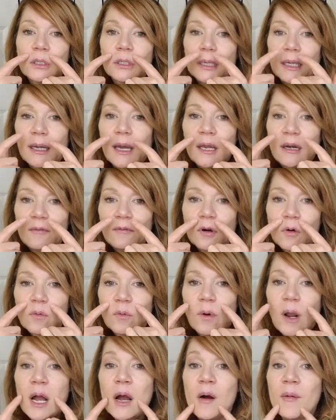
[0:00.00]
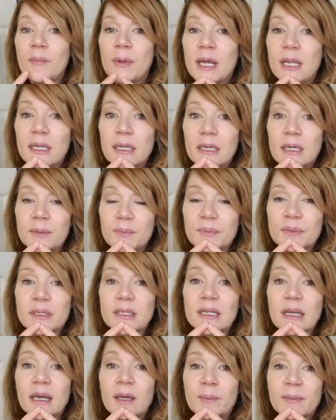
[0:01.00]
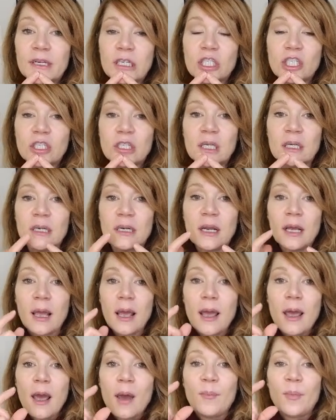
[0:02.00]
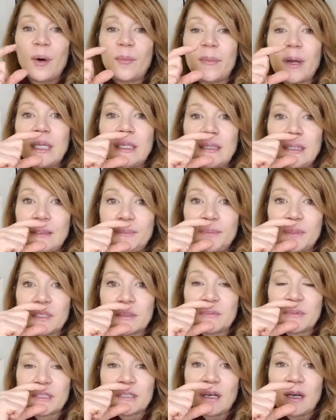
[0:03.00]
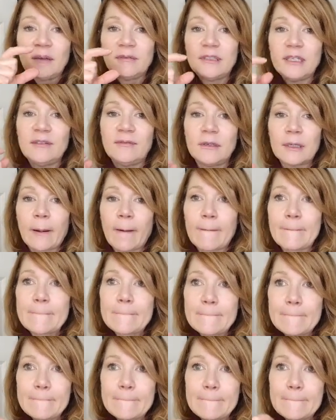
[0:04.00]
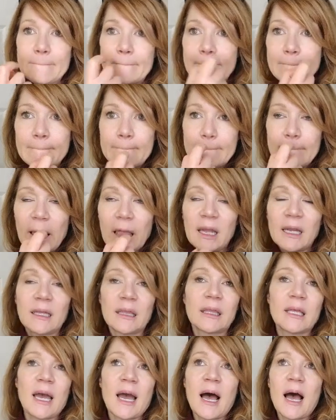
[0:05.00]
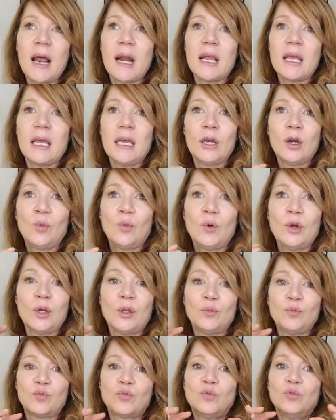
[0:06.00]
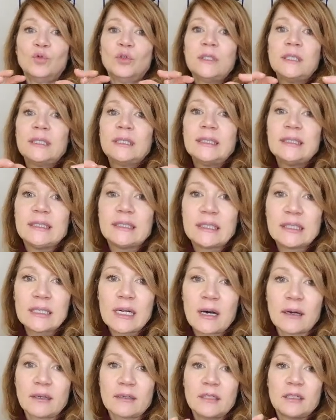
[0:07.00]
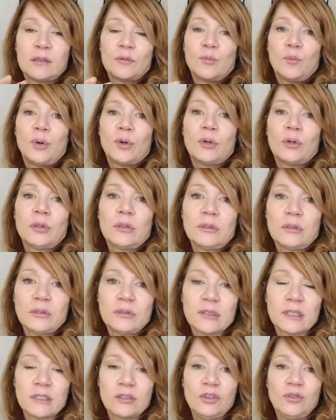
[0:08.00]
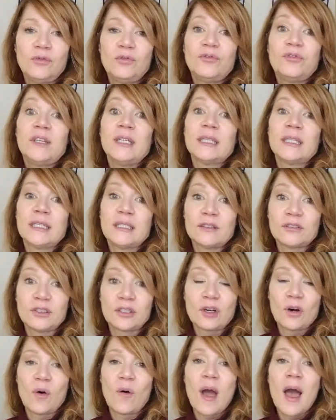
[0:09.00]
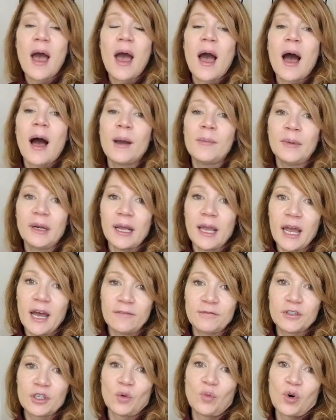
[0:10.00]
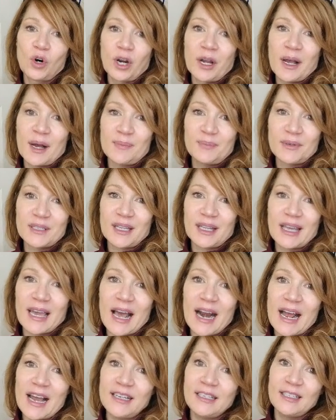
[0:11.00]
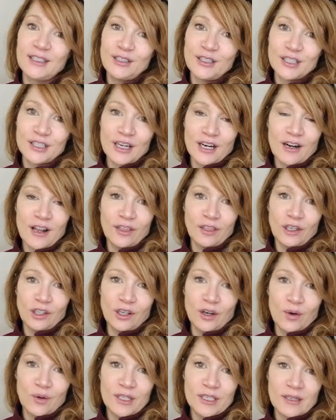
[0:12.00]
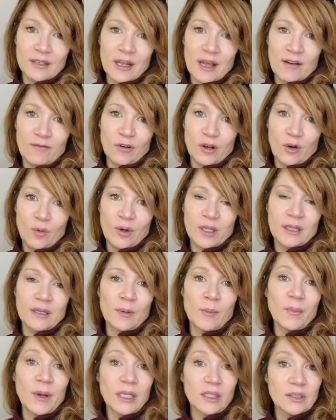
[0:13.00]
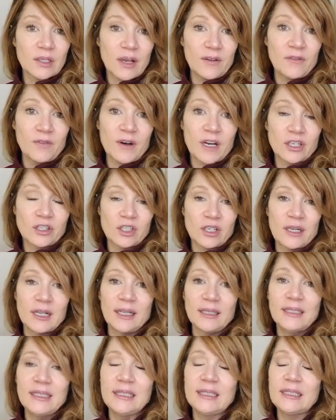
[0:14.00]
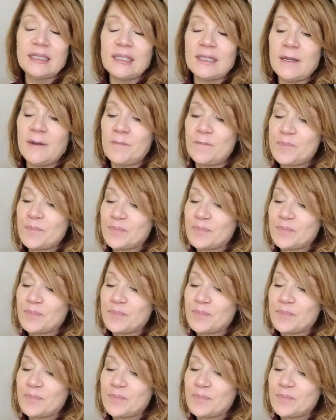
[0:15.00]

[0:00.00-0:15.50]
it kind of around my lips and my chin, but my lips themselves, even like that, it really sucks and pulls and you feel it. So I'm going to have to work up to that. I did start on the lowest level with the multifunction LED.